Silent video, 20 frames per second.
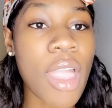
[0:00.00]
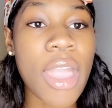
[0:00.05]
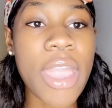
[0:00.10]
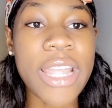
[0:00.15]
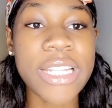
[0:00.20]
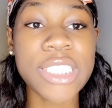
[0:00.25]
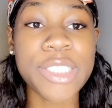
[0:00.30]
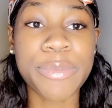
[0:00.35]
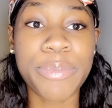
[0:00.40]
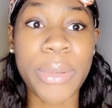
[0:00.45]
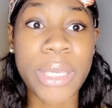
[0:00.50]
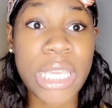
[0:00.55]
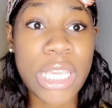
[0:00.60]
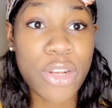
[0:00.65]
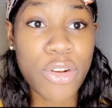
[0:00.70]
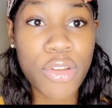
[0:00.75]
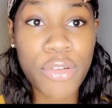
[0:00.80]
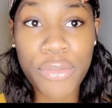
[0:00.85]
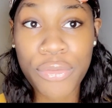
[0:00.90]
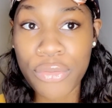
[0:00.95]
It's
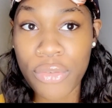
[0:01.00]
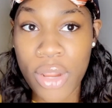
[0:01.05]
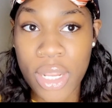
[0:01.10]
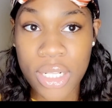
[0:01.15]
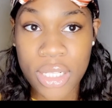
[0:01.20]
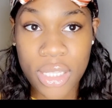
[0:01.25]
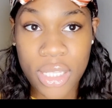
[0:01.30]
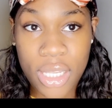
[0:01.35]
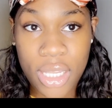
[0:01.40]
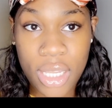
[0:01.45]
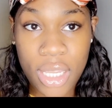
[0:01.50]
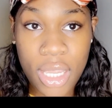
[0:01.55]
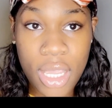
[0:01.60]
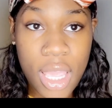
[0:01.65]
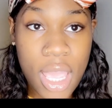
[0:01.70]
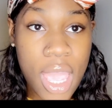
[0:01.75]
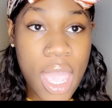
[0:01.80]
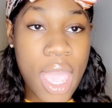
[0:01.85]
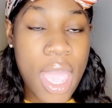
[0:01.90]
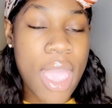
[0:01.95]
beginner friendly,
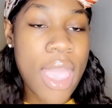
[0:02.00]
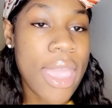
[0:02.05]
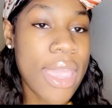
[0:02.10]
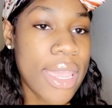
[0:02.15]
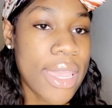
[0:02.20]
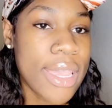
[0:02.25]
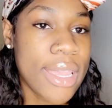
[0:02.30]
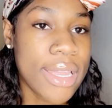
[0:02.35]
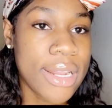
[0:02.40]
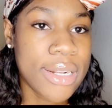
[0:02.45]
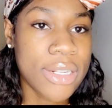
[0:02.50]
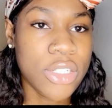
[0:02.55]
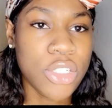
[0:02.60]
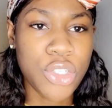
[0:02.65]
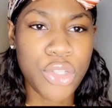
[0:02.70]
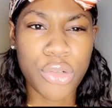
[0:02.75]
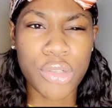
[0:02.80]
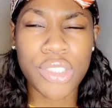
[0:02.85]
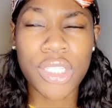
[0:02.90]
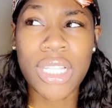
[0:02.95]
and
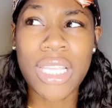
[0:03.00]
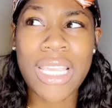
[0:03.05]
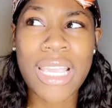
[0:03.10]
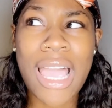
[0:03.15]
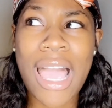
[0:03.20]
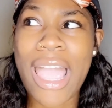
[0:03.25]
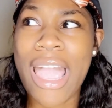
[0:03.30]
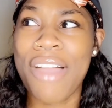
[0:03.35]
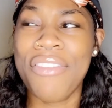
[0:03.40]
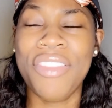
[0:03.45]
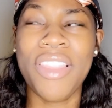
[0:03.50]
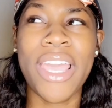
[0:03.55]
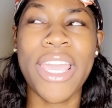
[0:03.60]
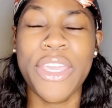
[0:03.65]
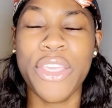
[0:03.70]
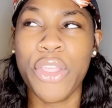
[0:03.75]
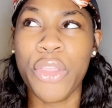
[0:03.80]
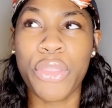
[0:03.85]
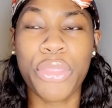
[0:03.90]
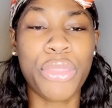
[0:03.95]
usually I have
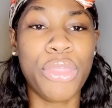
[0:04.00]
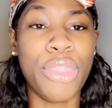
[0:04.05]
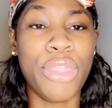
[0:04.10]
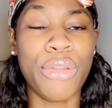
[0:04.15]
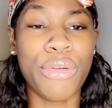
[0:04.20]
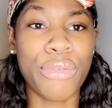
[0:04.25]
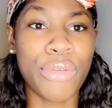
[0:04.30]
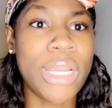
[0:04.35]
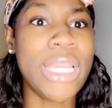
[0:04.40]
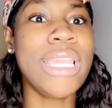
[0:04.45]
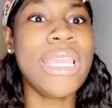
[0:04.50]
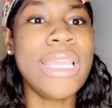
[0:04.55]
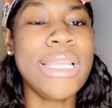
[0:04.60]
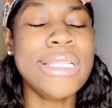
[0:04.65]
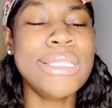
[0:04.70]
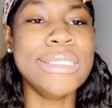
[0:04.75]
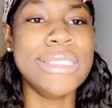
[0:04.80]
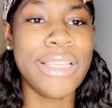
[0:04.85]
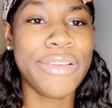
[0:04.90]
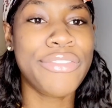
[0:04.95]
like
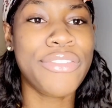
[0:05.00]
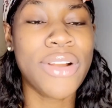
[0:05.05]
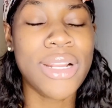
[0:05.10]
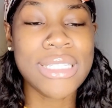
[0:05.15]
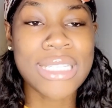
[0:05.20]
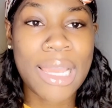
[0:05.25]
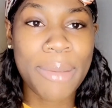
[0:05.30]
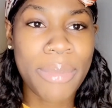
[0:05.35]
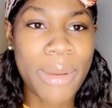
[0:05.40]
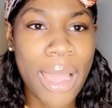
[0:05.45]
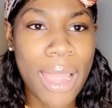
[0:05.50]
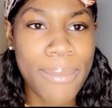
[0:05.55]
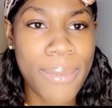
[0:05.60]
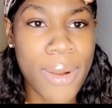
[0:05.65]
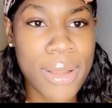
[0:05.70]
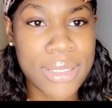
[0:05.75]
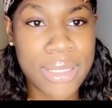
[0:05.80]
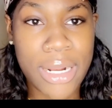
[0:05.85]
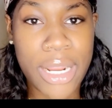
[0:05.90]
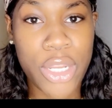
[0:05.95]
3 different type of
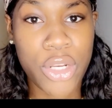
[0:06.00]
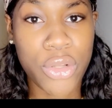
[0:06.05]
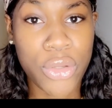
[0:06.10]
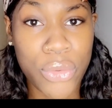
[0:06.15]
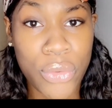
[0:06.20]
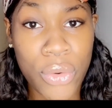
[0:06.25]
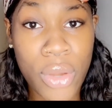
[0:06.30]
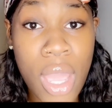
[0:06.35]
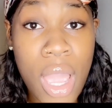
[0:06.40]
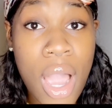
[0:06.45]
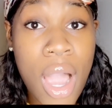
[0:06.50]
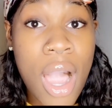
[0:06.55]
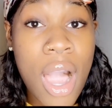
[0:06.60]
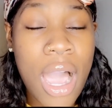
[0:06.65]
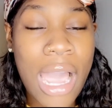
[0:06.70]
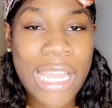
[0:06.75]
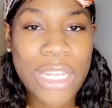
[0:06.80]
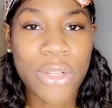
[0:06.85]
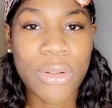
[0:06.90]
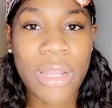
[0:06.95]
eyebrows that I do.
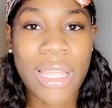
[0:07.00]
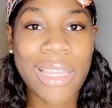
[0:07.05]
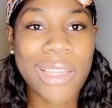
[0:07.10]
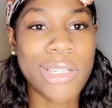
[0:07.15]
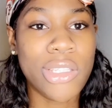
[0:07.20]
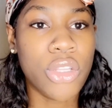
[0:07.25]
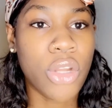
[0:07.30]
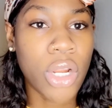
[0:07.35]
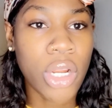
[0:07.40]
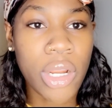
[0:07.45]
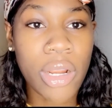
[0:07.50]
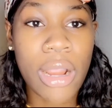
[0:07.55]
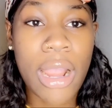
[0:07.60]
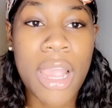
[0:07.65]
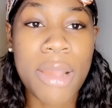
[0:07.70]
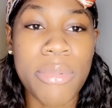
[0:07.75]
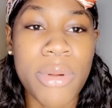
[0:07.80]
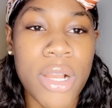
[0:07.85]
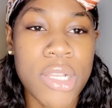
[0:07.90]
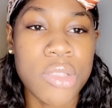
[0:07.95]
I do like a darker
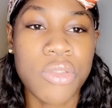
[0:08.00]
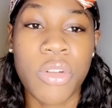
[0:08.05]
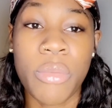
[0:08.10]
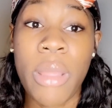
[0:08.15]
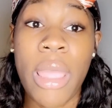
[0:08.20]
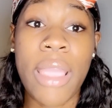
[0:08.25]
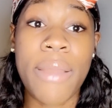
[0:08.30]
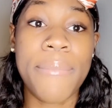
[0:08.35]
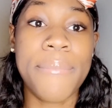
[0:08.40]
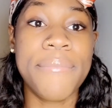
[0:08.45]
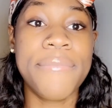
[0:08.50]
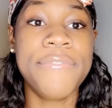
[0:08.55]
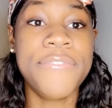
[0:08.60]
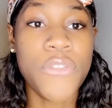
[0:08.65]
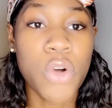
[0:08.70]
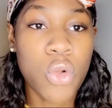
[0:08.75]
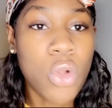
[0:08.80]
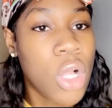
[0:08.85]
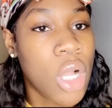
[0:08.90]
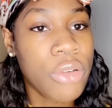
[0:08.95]
eyebrows for my
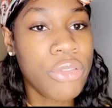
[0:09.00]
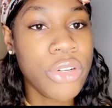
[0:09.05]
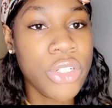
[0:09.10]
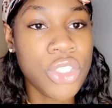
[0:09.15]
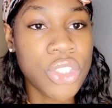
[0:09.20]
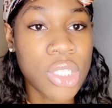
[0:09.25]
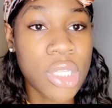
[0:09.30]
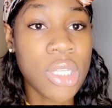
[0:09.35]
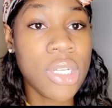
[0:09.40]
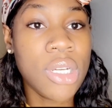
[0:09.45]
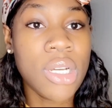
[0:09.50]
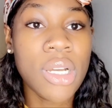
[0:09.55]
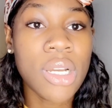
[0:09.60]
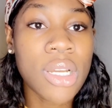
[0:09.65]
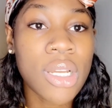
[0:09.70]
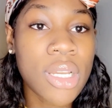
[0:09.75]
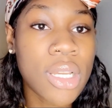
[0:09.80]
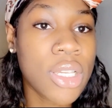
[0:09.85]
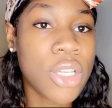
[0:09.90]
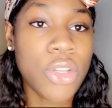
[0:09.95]
full coverage
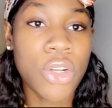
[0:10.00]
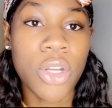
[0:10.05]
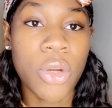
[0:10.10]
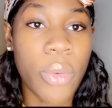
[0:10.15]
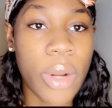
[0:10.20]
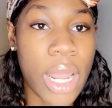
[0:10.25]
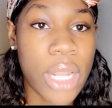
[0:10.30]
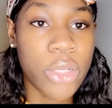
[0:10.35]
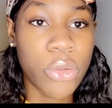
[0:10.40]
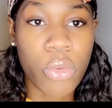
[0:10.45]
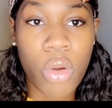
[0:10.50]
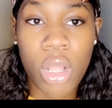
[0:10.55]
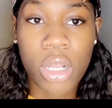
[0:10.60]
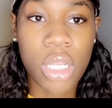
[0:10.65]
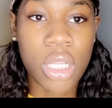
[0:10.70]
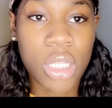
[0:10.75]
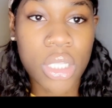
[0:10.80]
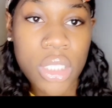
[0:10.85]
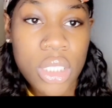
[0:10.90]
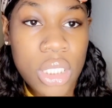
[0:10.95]
look, you know, when I do all
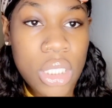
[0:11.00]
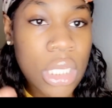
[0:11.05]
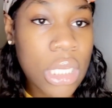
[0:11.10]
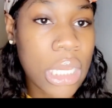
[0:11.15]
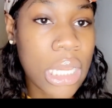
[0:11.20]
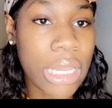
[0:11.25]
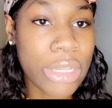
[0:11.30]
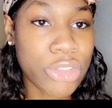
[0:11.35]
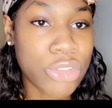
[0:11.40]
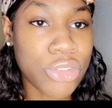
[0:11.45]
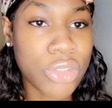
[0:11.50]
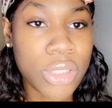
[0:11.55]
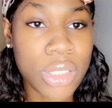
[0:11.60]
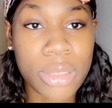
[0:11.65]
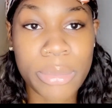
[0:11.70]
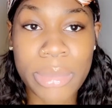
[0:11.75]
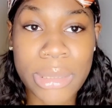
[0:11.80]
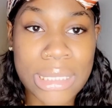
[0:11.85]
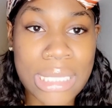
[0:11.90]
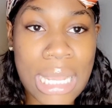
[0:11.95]
the extra
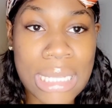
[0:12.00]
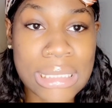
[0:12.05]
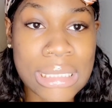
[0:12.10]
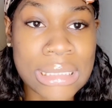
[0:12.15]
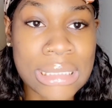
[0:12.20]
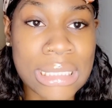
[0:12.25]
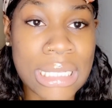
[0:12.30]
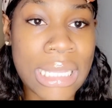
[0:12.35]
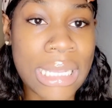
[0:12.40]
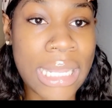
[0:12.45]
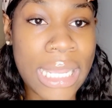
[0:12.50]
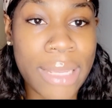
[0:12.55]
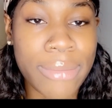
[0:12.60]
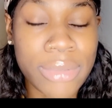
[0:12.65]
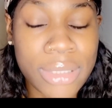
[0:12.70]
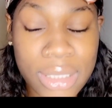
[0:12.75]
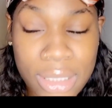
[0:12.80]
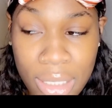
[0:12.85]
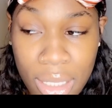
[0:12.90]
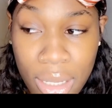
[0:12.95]
pizzazzes glam
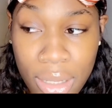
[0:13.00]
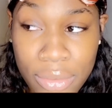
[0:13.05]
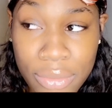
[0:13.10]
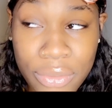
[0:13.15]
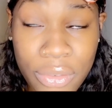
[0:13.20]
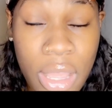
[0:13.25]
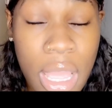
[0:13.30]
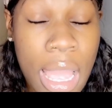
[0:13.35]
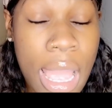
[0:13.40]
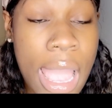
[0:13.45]
stuff.